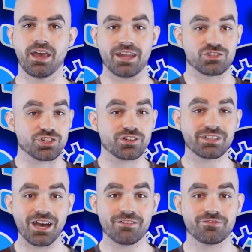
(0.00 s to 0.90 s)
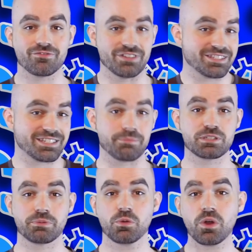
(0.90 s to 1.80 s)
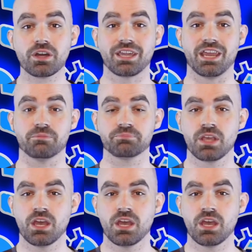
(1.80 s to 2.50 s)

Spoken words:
And sure enough, this seems to be working.